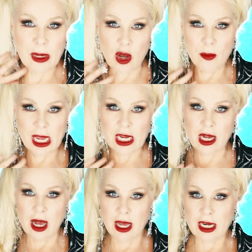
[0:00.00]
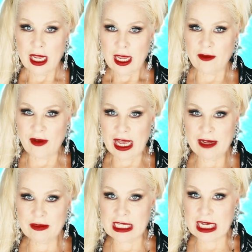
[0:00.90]
But oh my God, if I
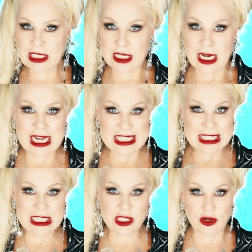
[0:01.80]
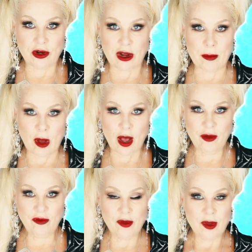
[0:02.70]
have sex tonight, is this gonna come
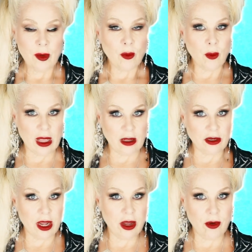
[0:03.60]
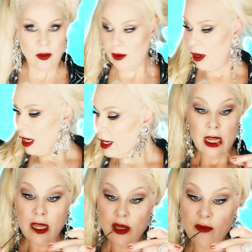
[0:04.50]
off? Well, no.
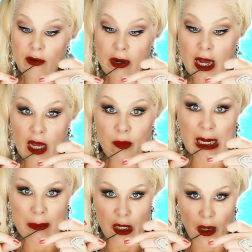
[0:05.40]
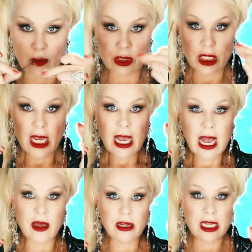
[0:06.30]
Your FairyGodBabe knows
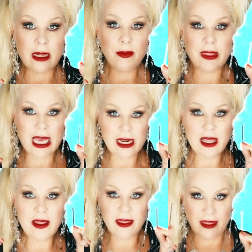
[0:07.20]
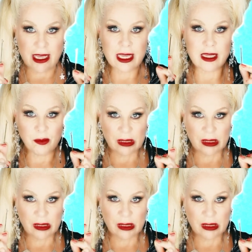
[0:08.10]
how to keep that thing in